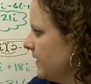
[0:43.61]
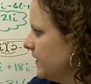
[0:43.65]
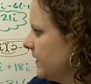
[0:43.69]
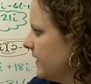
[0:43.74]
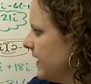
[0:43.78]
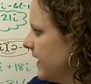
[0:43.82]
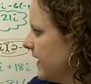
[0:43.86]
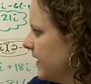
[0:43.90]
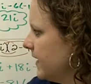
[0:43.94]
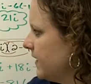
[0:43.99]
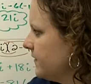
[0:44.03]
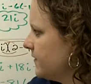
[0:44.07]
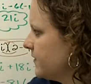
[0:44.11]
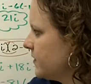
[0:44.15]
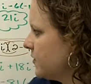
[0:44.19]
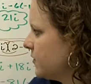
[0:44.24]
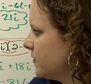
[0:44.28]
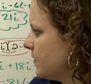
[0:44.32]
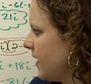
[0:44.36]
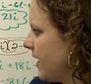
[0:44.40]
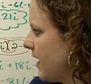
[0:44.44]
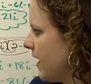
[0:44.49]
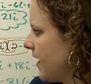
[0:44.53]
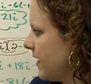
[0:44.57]

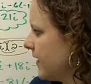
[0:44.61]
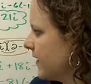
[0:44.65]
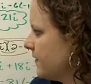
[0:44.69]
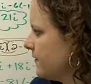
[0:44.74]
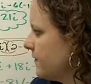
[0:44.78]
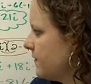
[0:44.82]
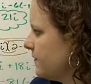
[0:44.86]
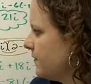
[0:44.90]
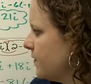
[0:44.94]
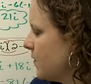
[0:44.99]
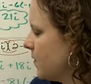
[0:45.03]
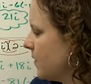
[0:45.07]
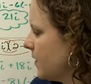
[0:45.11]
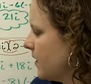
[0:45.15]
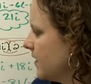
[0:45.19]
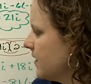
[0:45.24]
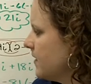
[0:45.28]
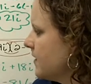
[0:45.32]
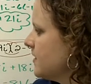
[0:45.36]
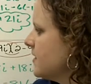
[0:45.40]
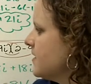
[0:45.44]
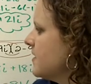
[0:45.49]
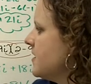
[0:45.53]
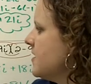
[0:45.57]
-2i and 4,